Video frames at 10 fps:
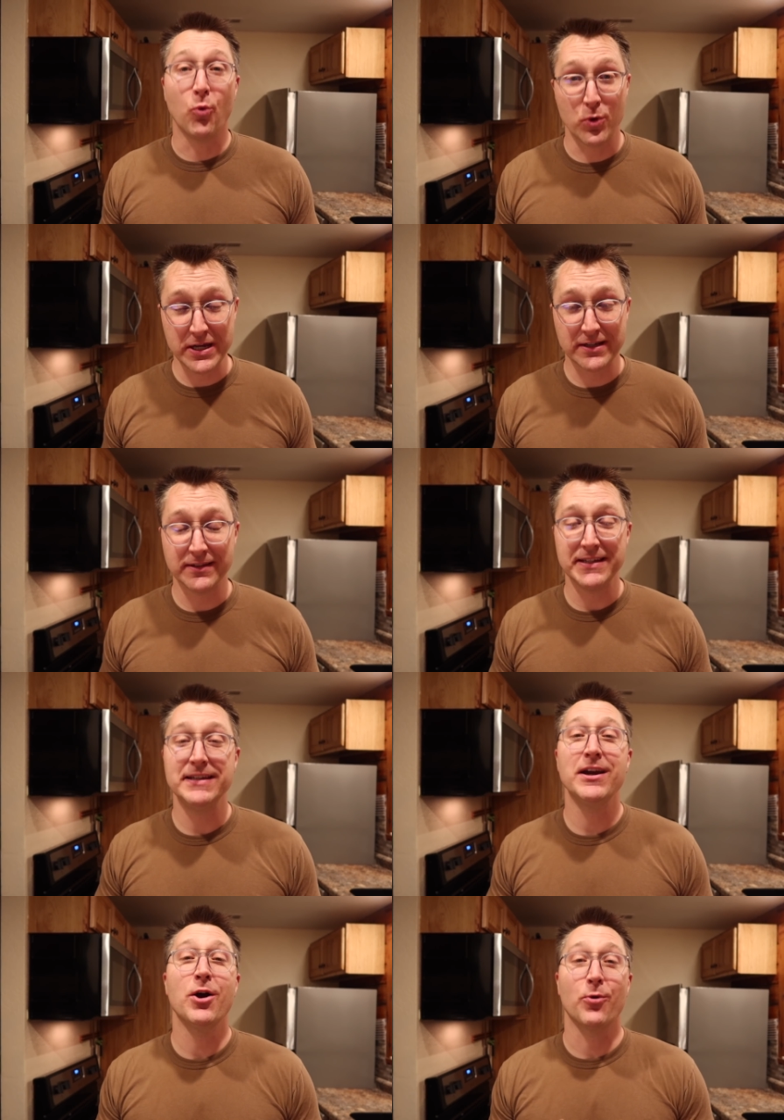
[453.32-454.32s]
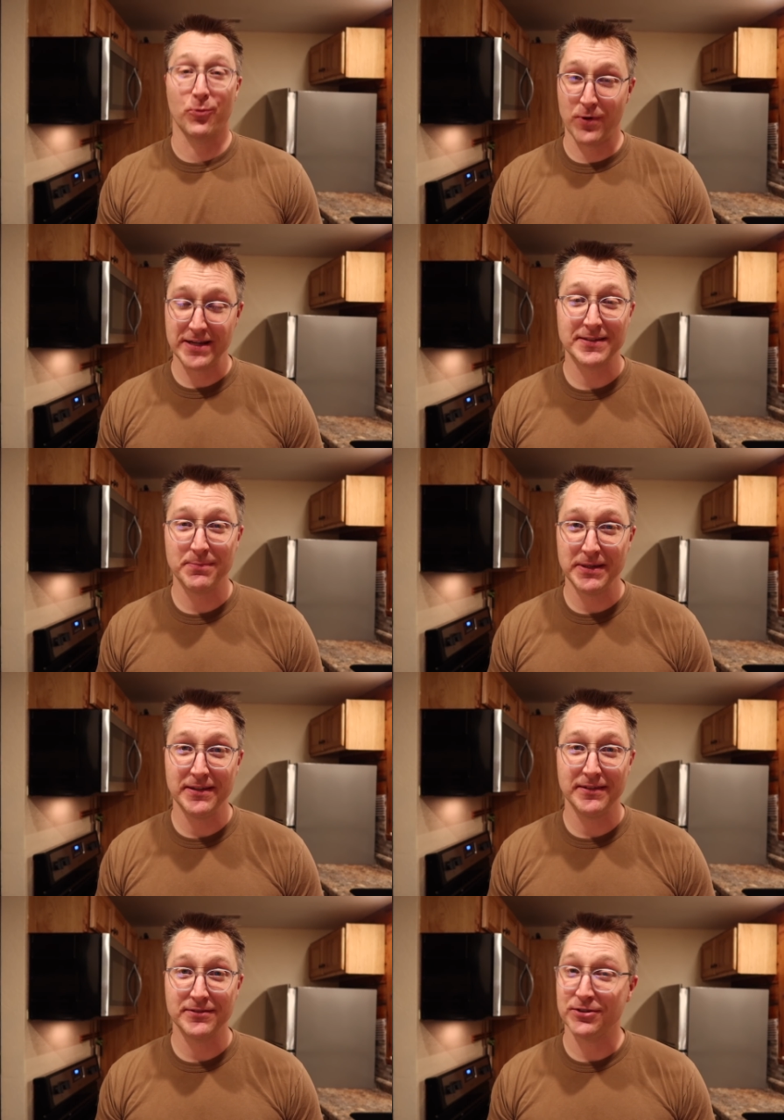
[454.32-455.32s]
weekly
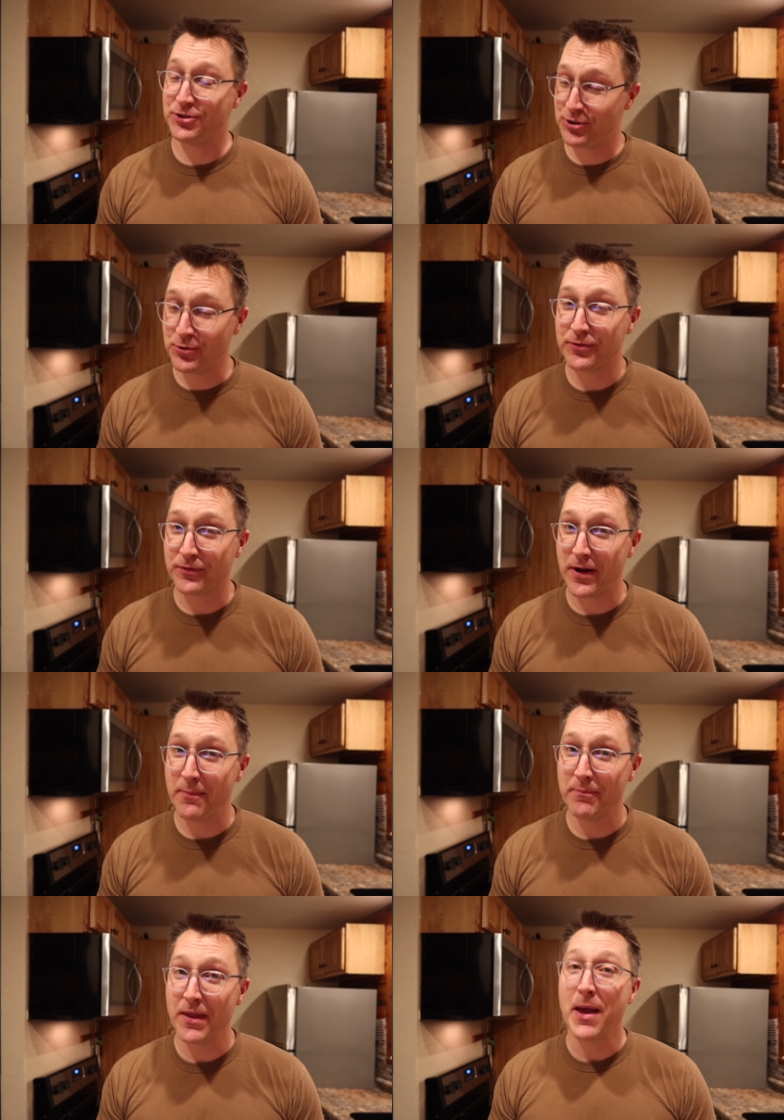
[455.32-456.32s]
recipes to choose from,